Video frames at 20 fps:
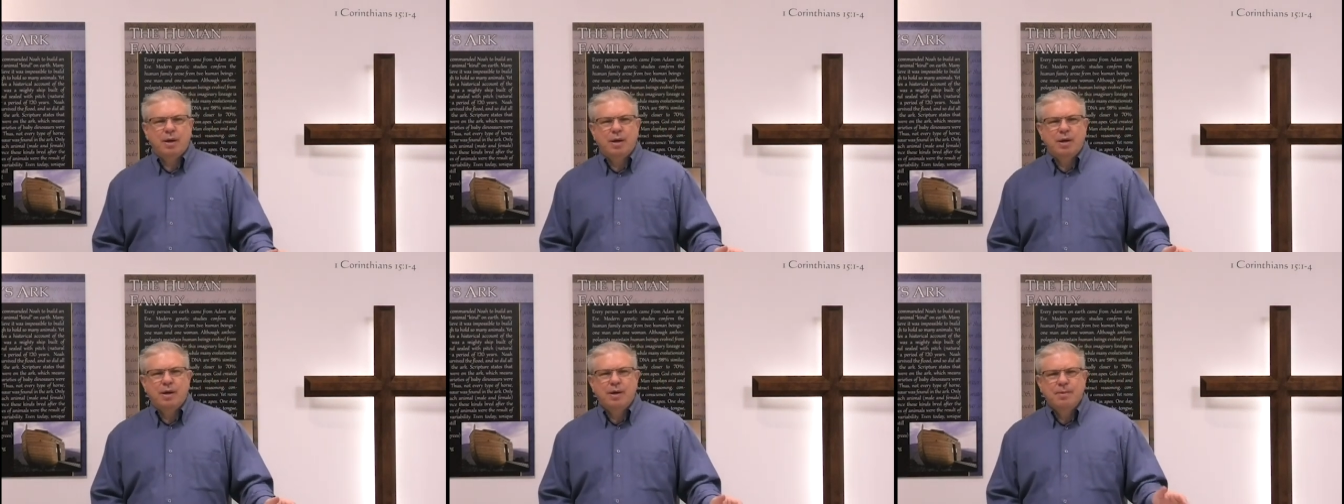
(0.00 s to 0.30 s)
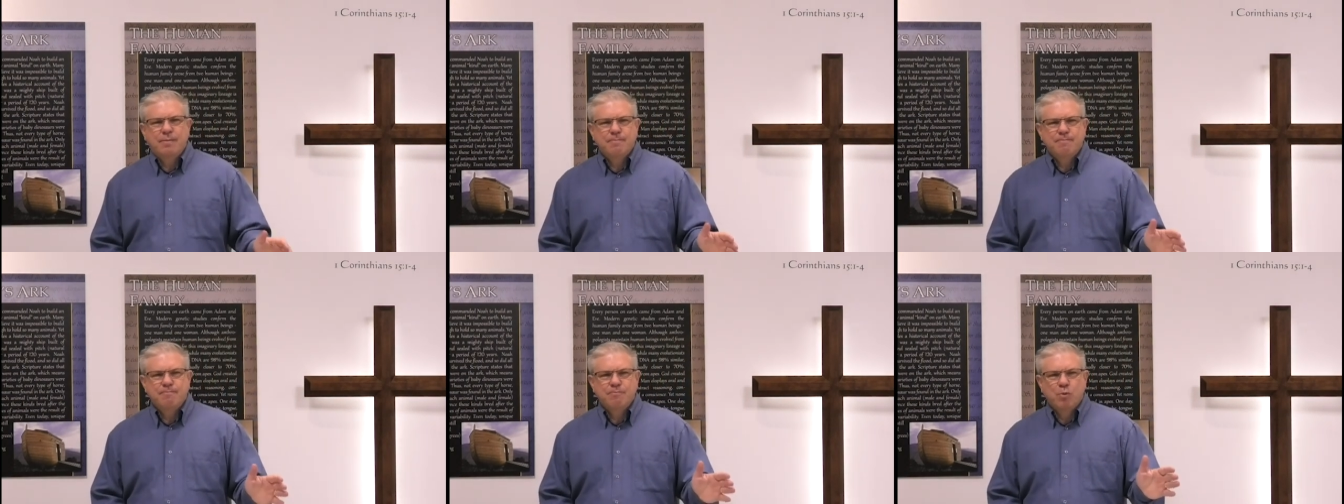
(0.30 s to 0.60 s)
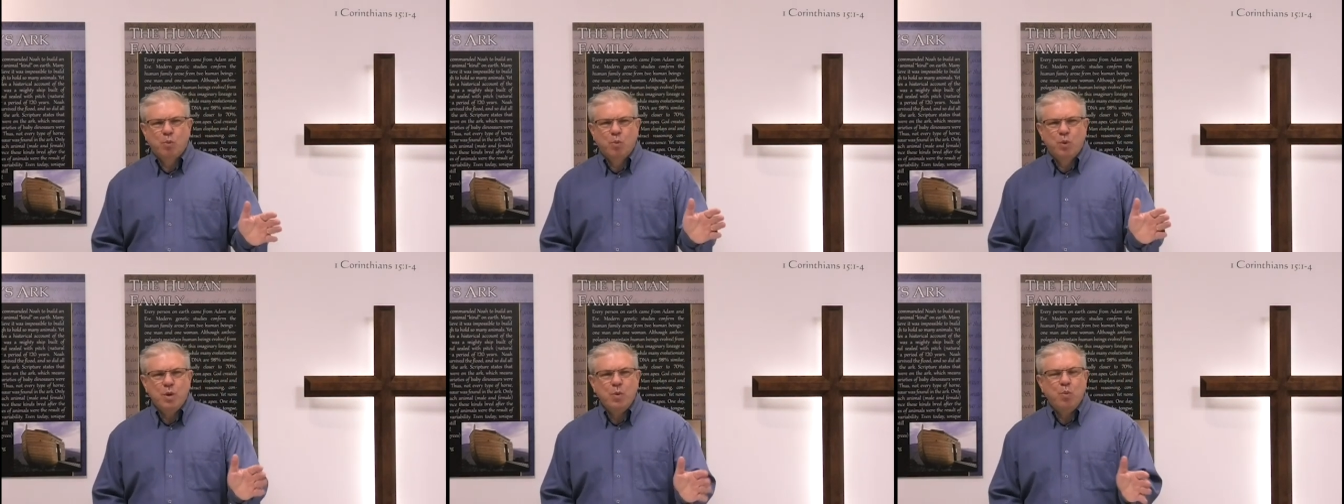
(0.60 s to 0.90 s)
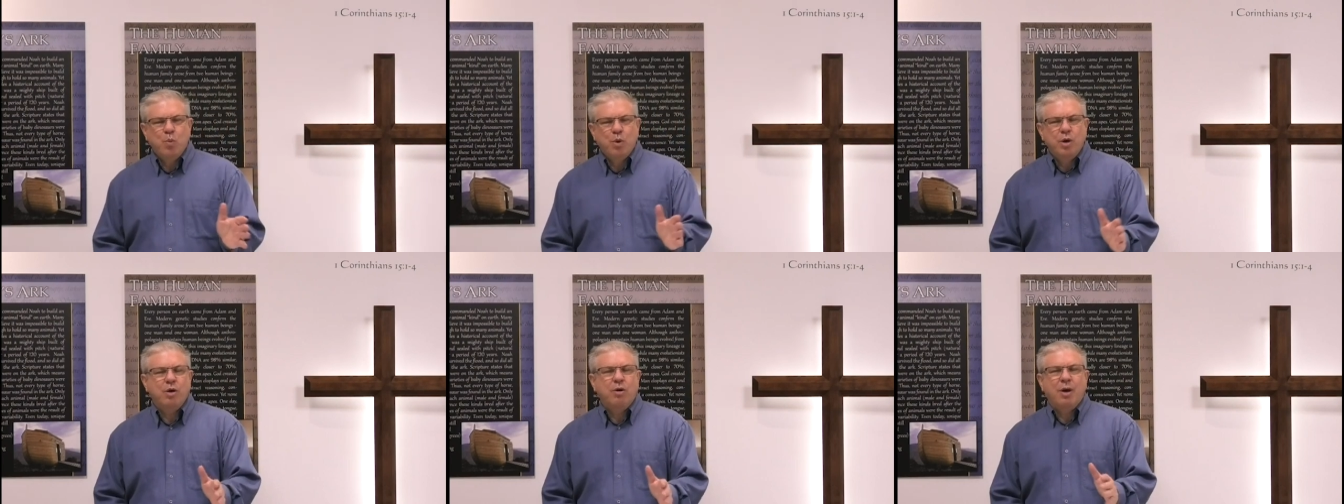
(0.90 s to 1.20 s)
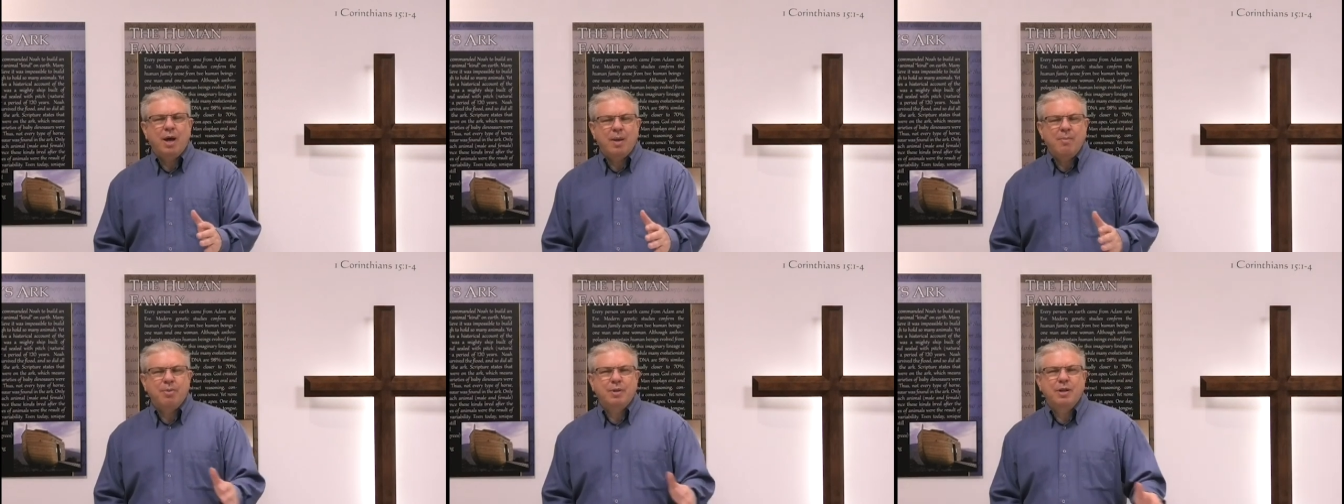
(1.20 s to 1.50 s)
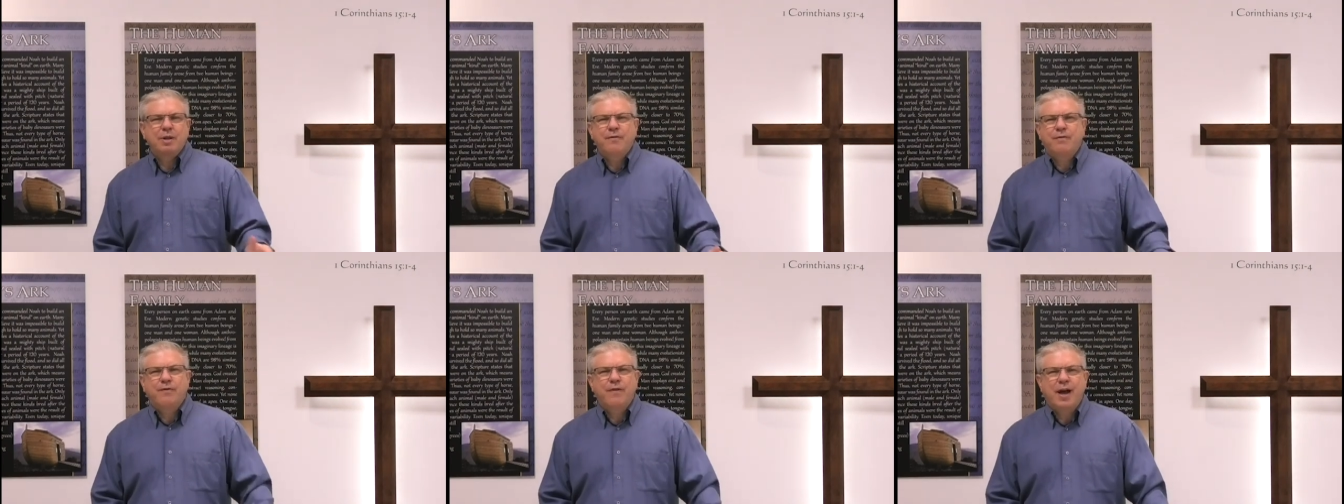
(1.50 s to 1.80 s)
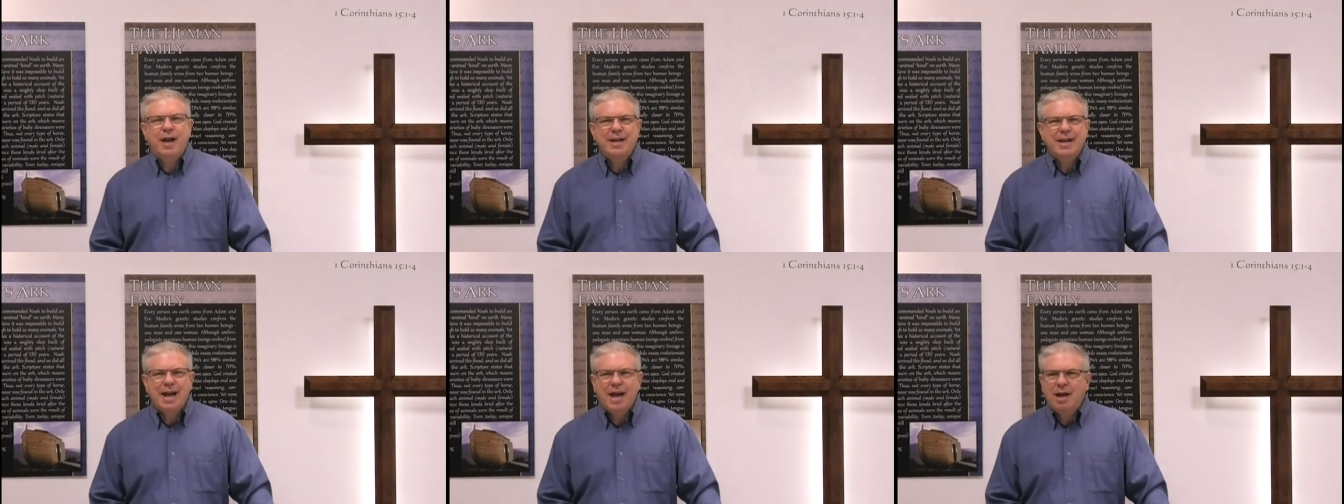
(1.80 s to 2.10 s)
um, we will, I believe,
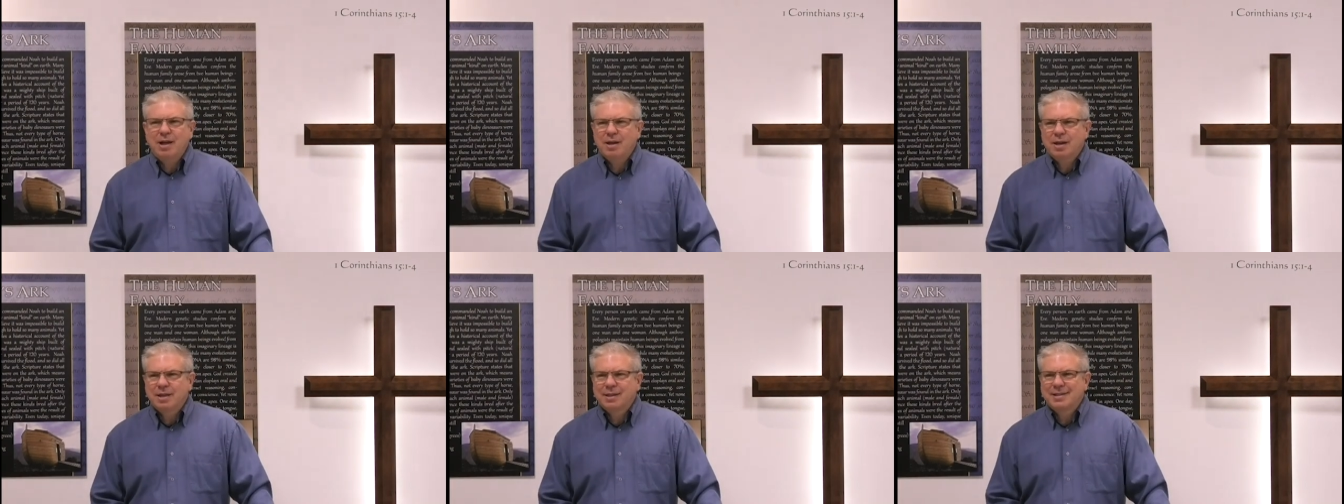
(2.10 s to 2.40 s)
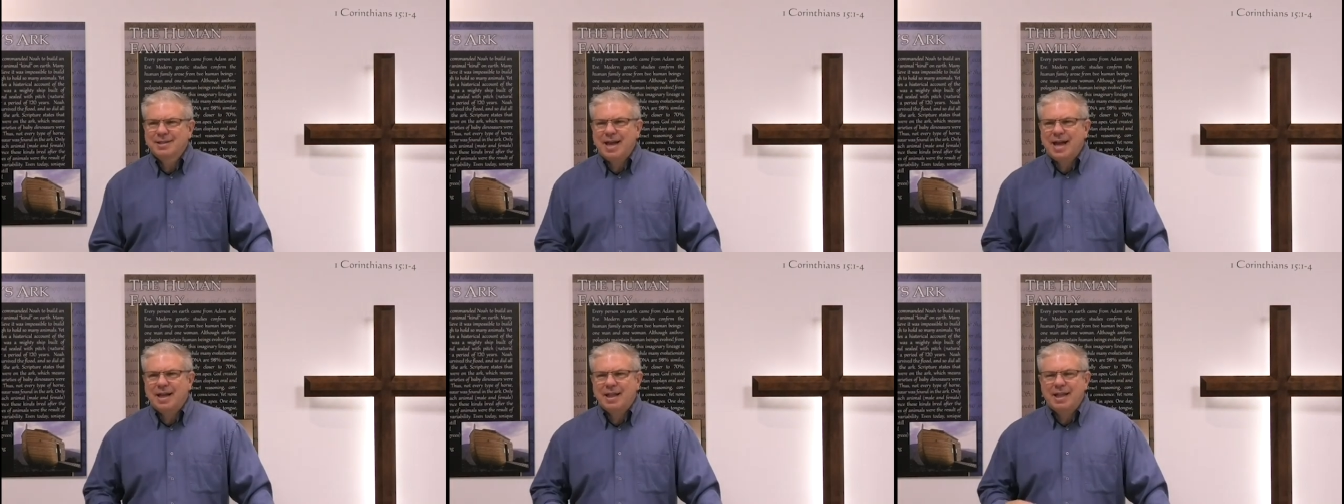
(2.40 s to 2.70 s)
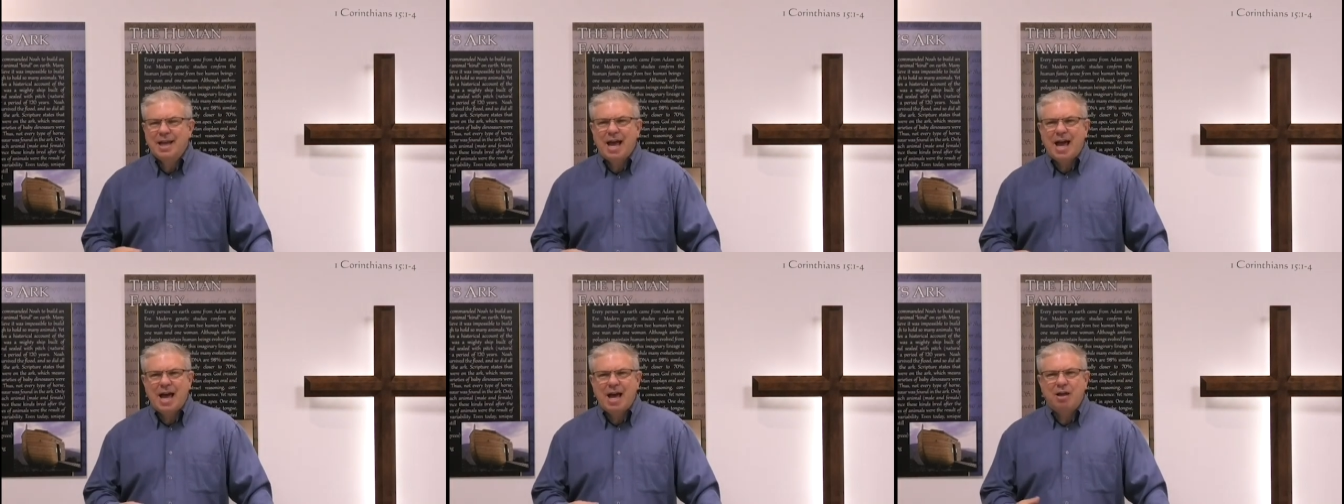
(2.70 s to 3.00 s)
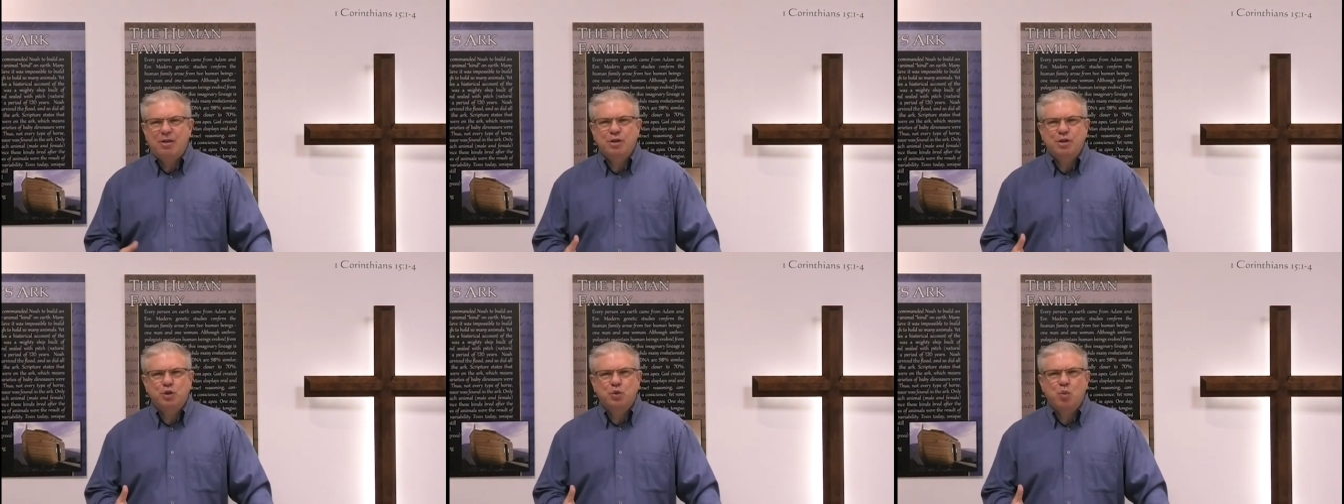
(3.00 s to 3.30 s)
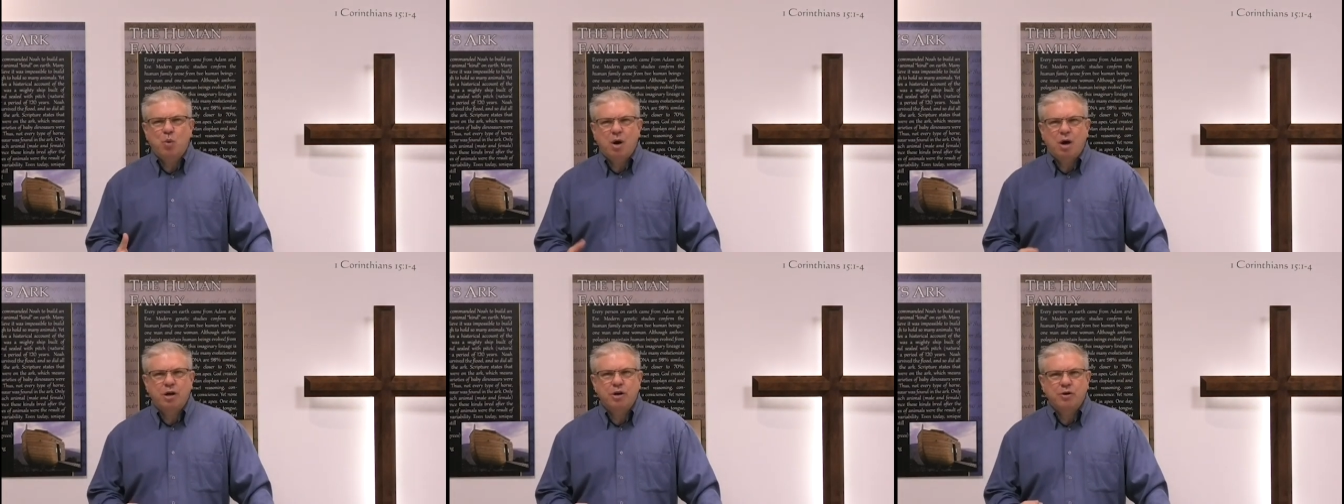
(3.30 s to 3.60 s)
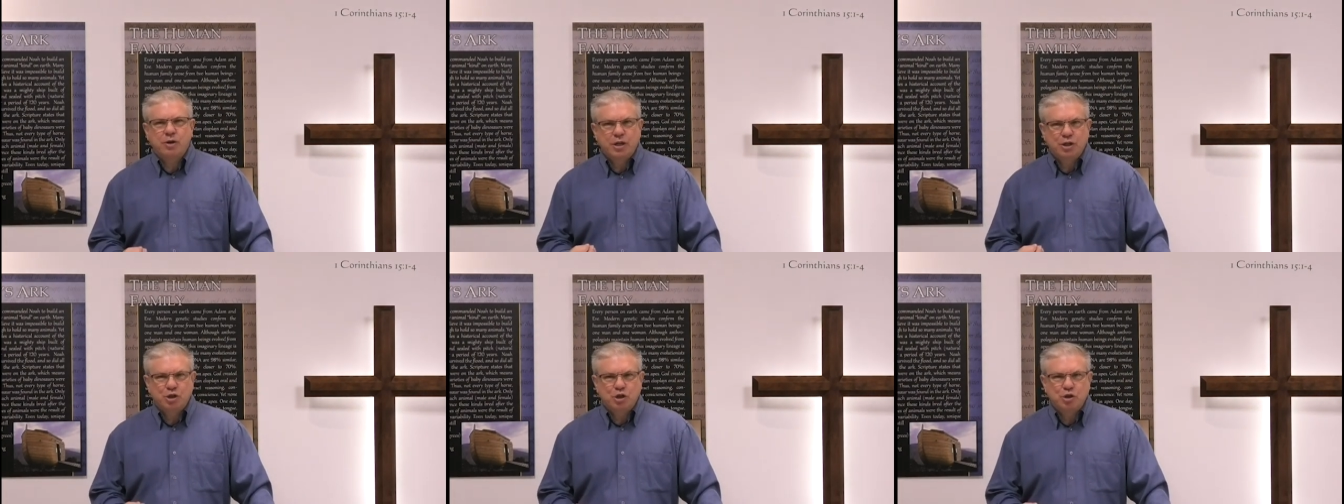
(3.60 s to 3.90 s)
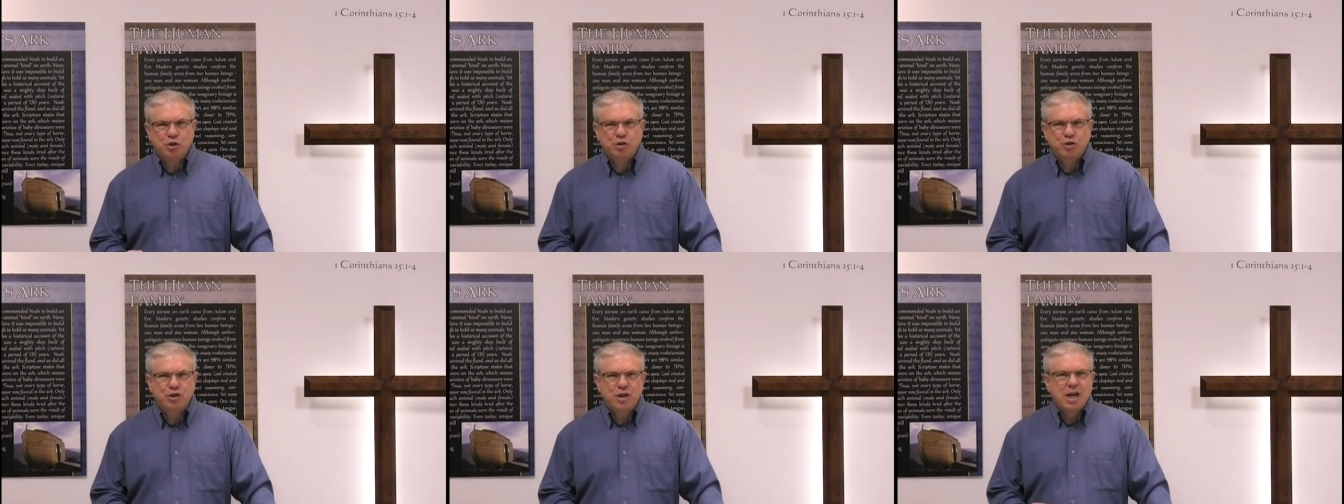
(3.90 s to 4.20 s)
find out exactly how this water is
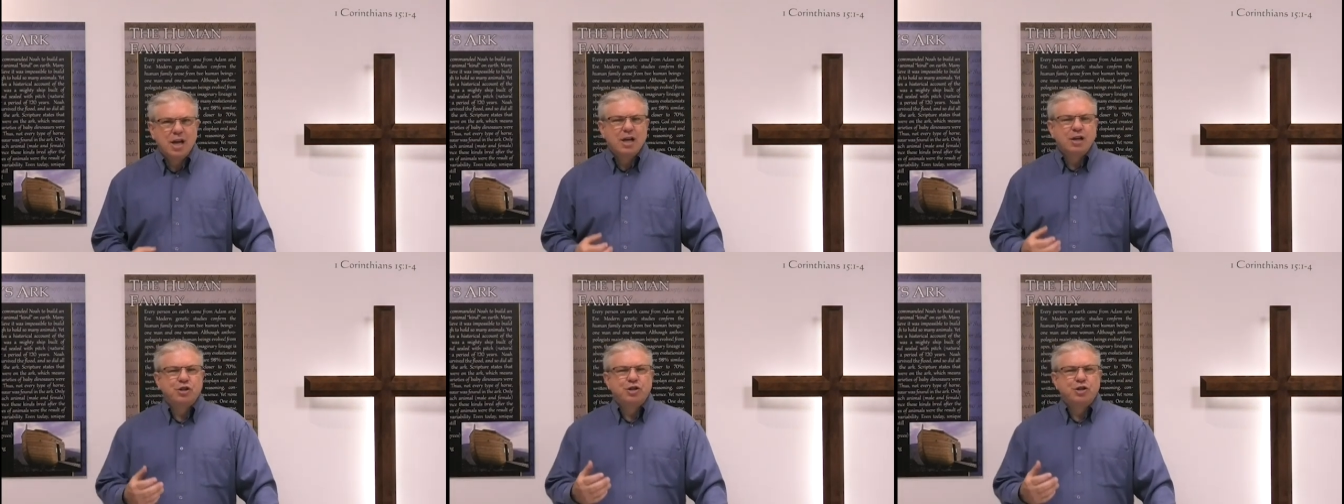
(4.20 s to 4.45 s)
used.